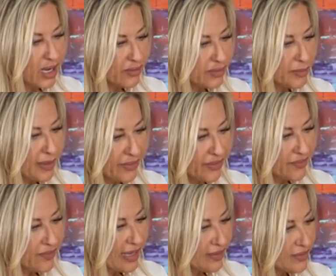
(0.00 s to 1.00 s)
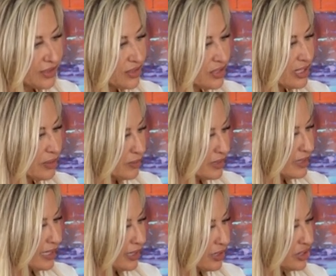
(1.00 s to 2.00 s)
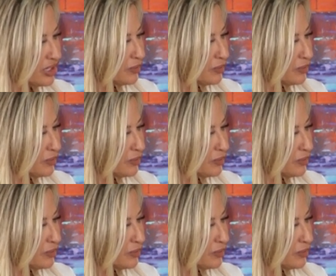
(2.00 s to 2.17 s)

over about the five years she was there,